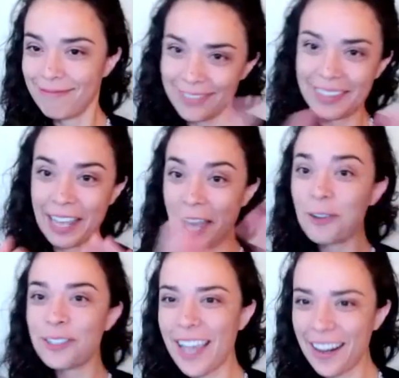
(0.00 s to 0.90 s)
the other
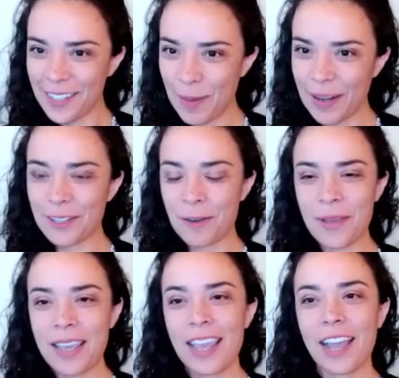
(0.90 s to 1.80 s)
side of the spectrum,
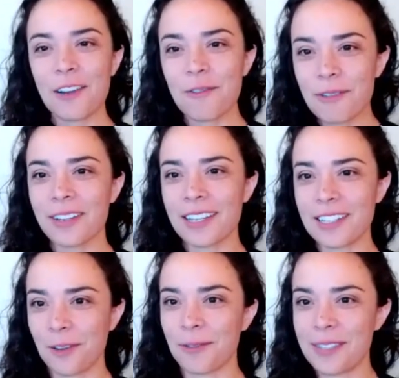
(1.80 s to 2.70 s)
and you really don't